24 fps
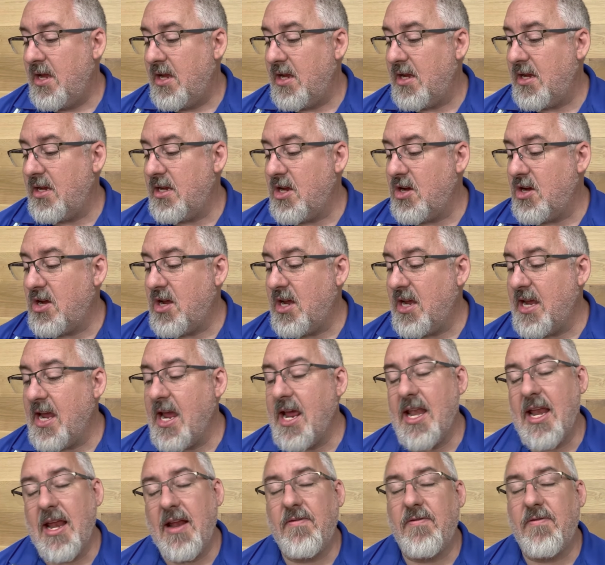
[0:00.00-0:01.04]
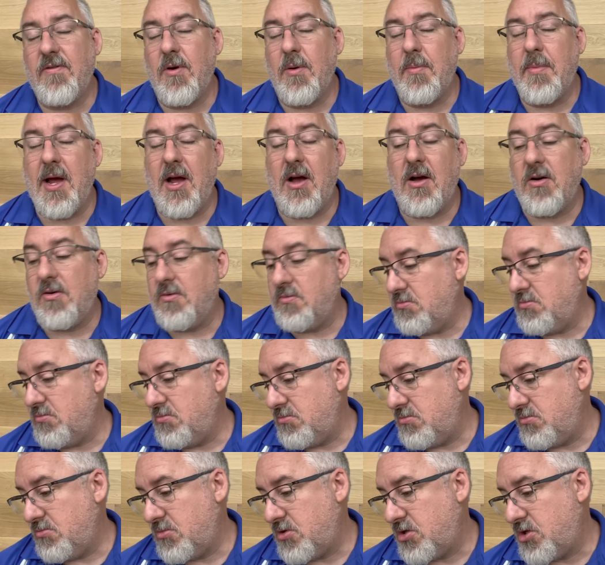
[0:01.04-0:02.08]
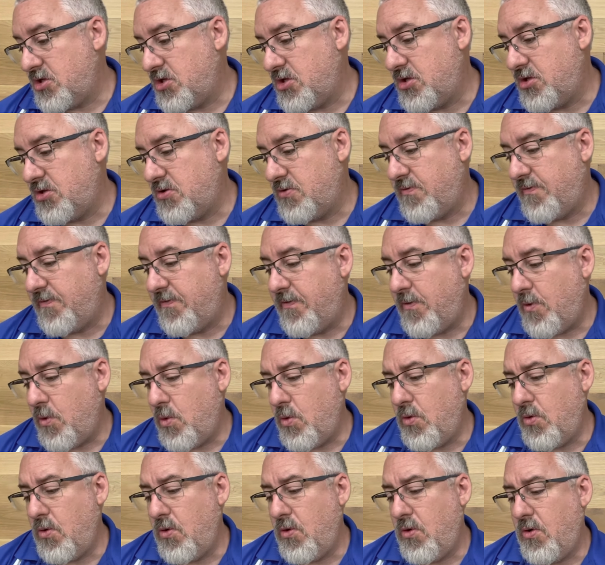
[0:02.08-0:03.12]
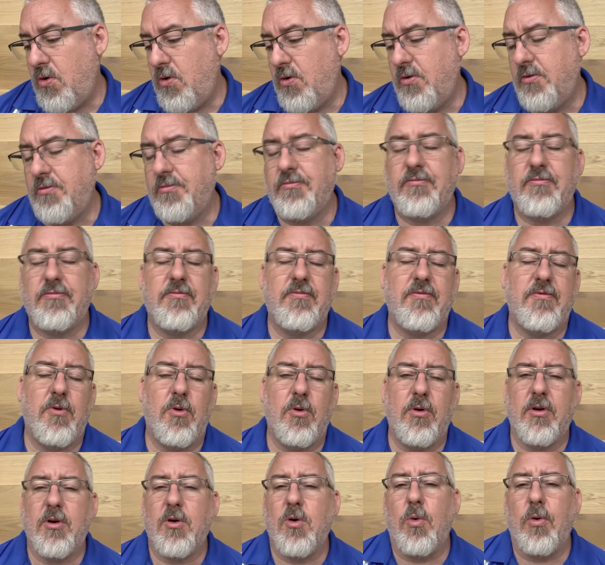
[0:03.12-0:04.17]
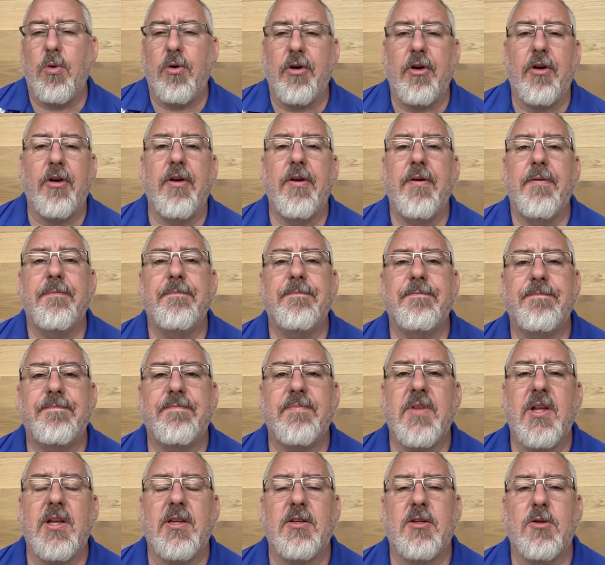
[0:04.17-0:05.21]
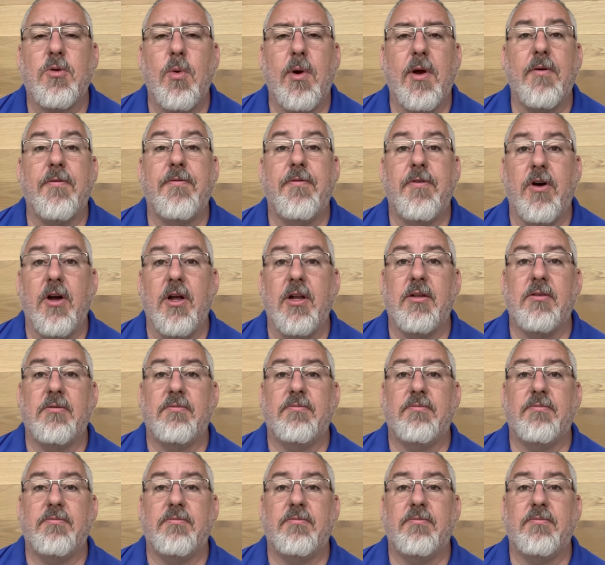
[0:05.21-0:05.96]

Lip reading: You can get in for about $4.25 a square foot.